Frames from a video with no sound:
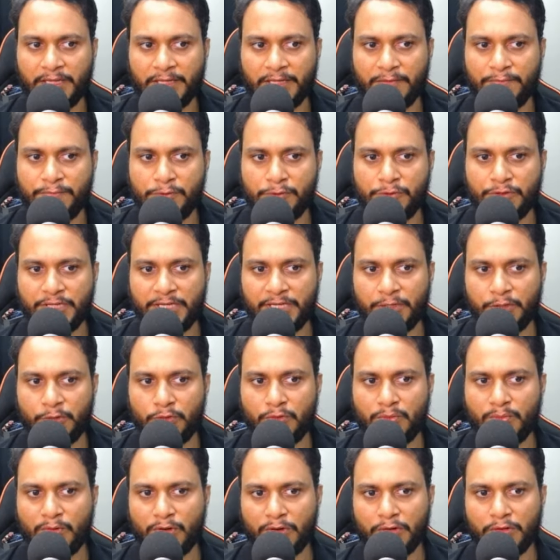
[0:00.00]
If you take
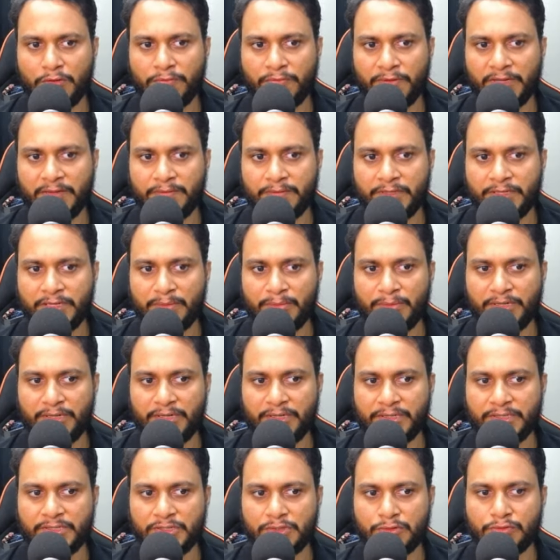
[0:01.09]
2 mod of 5, the
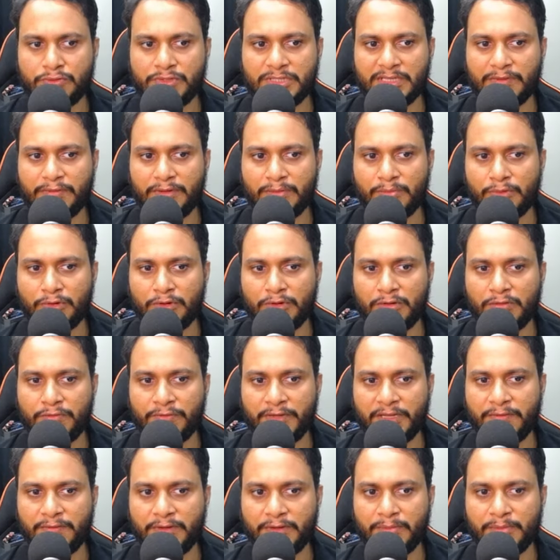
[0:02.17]
remainder is 2, 7 mod of
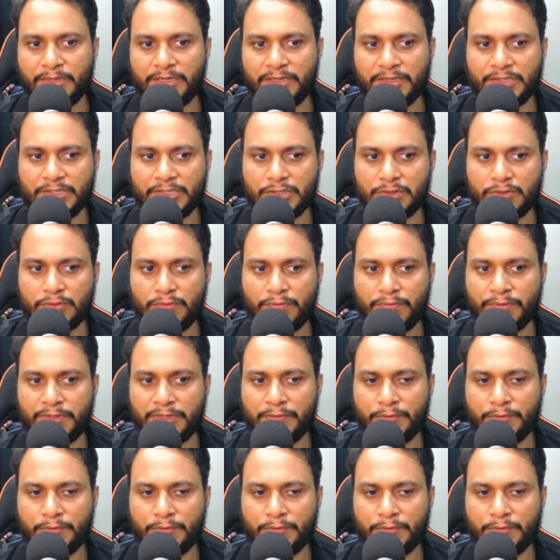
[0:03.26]
5, remainder is 2,